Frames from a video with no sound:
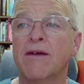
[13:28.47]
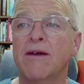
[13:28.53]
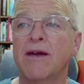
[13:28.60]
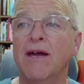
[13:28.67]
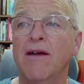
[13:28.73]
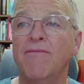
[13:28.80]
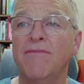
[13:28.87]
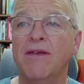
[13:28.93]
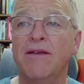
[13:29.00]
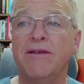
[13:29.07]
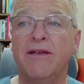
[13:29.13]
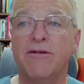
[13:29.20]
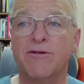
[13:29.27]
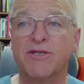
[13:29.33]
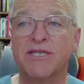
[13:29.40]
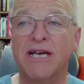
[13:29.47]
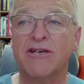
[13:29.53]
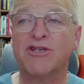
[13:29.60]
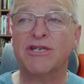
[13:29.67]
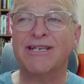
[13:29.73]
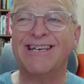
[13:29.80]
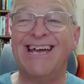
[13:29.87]
and then
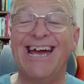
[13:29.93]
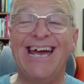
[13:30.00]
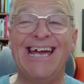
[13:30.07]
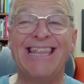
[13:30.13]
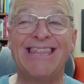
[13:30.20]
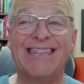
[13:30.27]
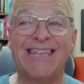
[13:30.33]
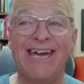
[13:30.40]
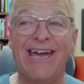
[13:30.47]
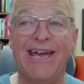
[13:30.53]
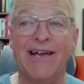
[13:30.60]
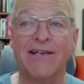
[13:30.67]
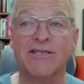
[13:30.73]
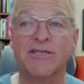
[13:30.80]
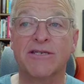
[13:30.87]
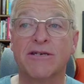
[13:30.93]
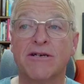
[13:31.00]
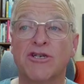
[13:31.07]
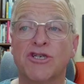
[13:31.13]
intercession and thanks